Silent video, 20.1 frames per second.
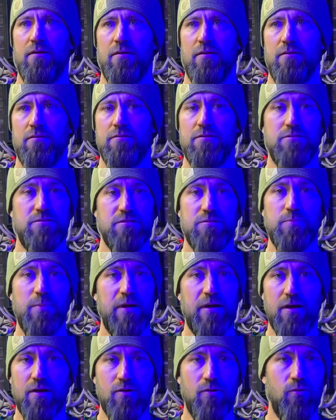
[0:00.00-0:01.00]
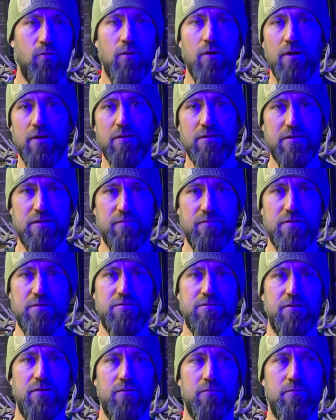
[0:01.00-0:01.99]
to just make a cool hunting TV
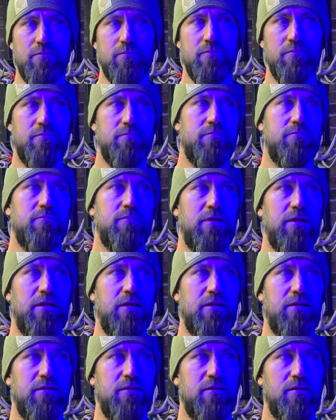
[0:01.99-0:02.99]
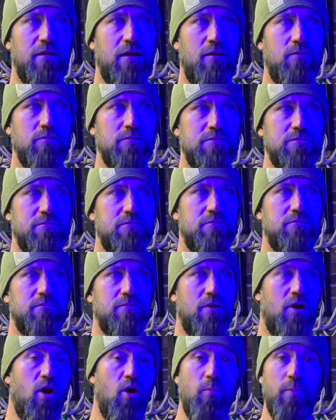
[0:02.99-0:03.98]
show. And I was
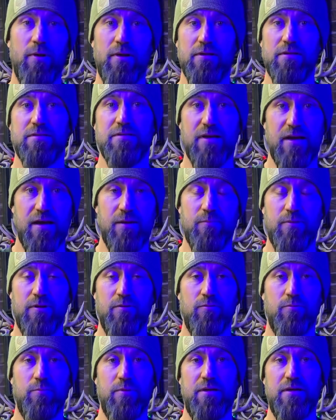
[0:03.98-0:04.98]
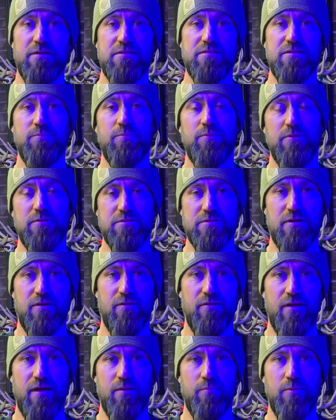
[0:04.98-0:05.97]
hoping at the time that it would be as simple as all
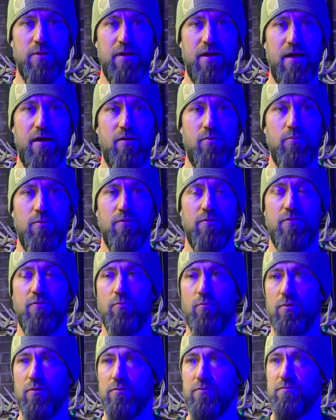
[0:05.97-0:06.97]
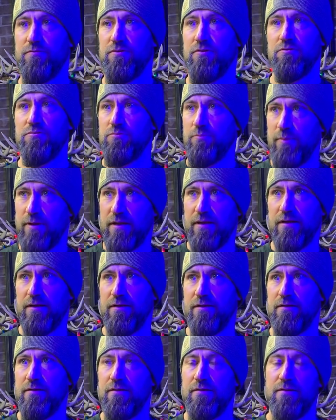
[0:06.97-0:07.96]
that, but now with the world of social media,
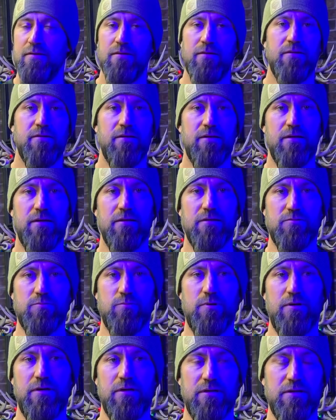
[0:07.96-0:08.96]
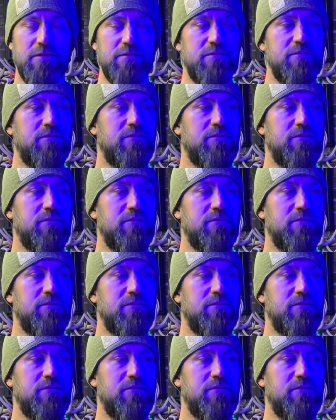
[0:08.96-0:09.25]
it is what it is.